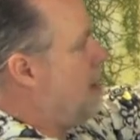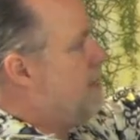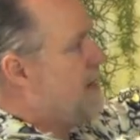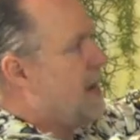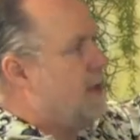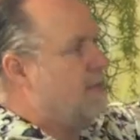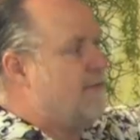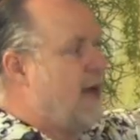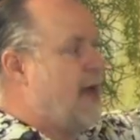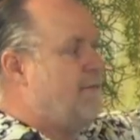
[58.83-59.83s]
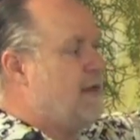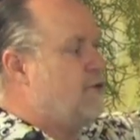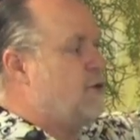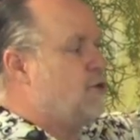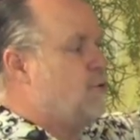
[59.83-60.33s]
coming down to 5
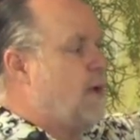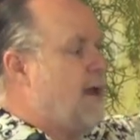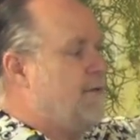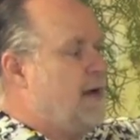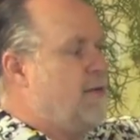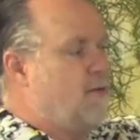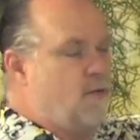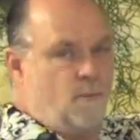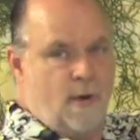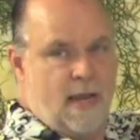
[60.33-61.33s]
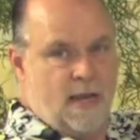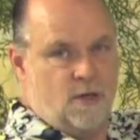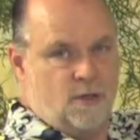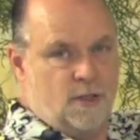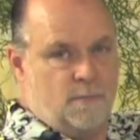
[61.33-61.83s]
inches, you have another 3
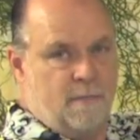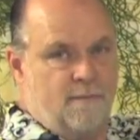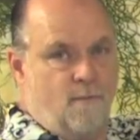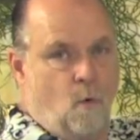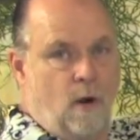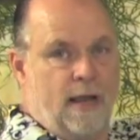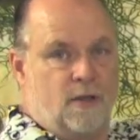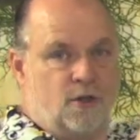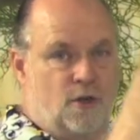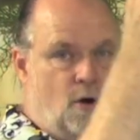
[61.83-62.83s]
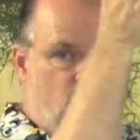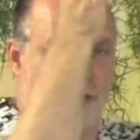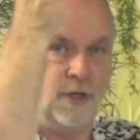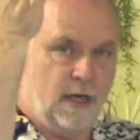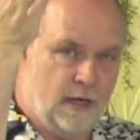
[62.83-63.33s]
inches before it
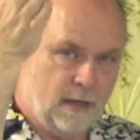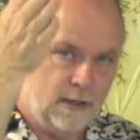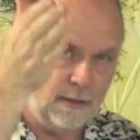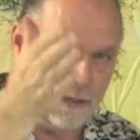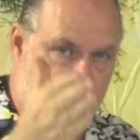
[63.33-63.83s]
starts to